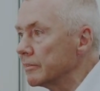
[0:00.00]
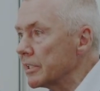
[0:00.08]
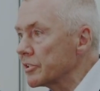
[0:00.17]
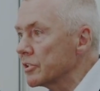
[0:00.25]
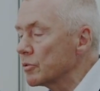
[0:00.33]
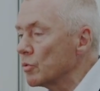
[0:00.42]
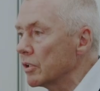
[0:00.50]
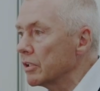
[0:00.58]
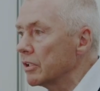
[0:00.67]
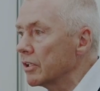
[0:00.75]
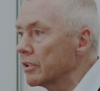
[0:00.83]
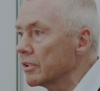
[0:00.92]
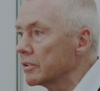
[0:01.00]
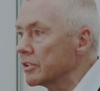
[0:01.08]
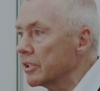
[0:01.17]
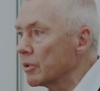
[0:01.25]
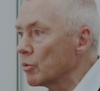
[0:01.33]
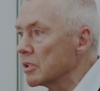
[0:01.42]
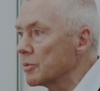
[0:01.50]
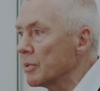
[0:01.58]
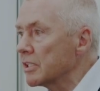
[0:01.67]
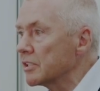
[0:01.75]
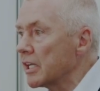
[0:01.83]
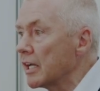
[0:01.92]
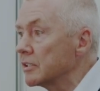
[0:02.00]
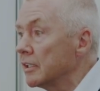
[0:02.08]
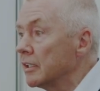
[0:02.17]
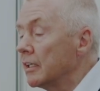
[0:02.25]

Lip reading: listen to one another, to hear what's being said.